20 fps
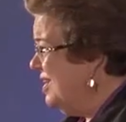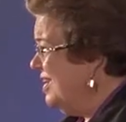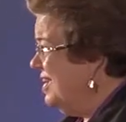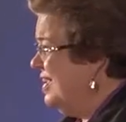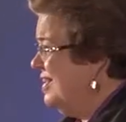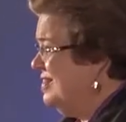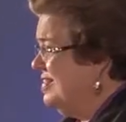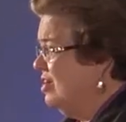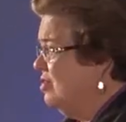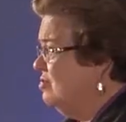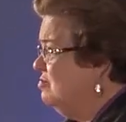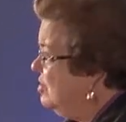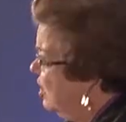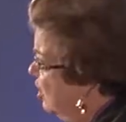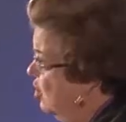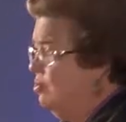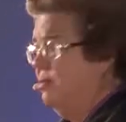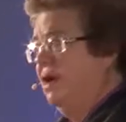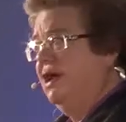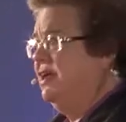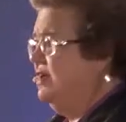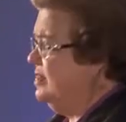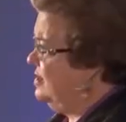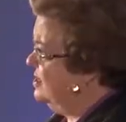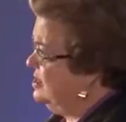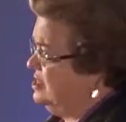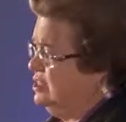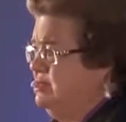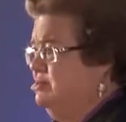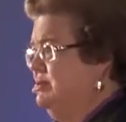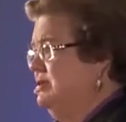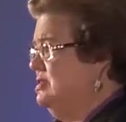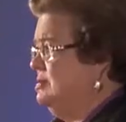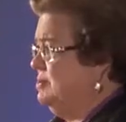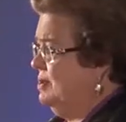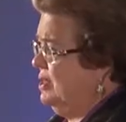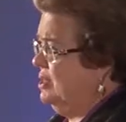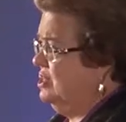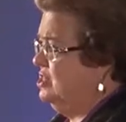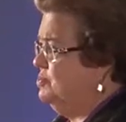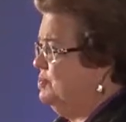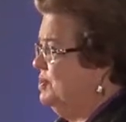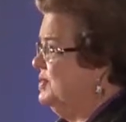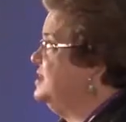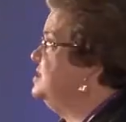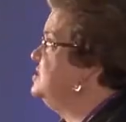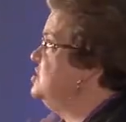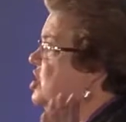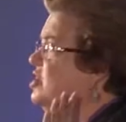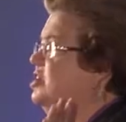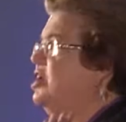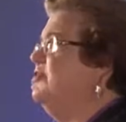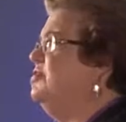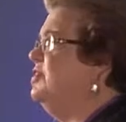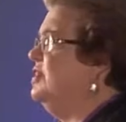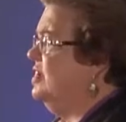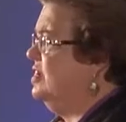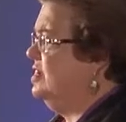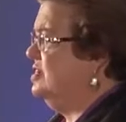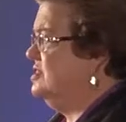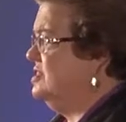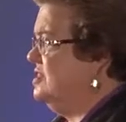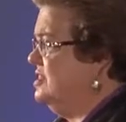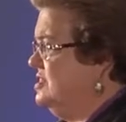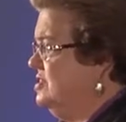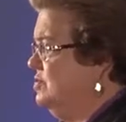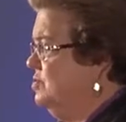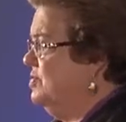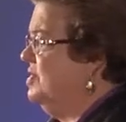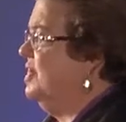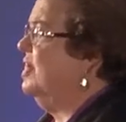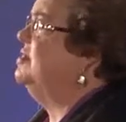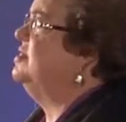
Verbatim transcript: And they go, No, my kid doesn't speak Spanish. But they saw nothing inconsistent with that.